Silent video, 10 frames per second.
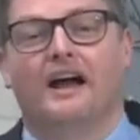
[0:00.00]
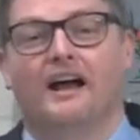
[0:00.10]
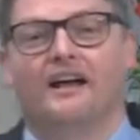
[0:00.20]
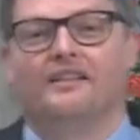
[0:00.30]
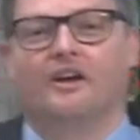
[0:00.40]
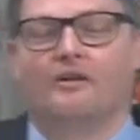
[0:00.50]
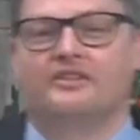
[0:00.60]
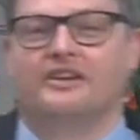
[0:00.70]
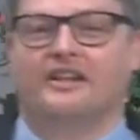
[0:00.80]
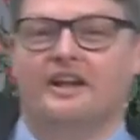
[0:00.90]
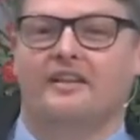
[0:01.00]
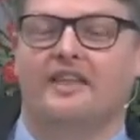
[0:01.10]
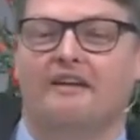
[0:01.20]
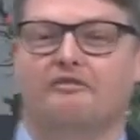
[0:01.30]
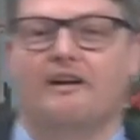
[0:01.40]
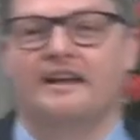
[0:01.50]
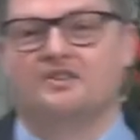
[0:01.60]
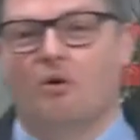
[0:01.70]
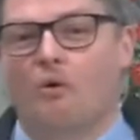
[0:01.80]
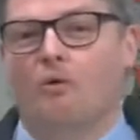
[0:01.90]
uh, the origin of that, that,
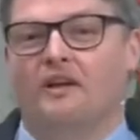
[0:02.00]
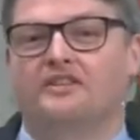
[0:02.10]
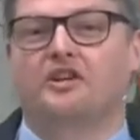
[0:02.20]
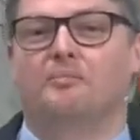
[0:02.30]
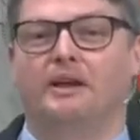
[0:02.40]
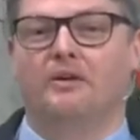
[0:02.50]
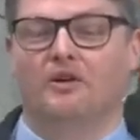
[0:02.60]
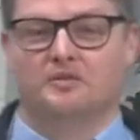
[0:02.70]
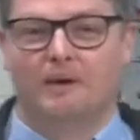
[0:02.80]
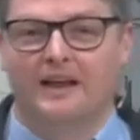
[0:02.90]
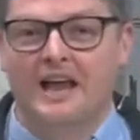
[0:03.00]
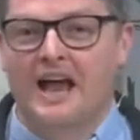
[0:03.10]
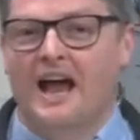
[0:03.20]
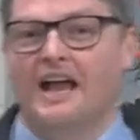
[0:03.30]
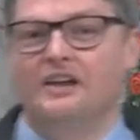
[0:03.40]
phrase, all this could be yours, but uh,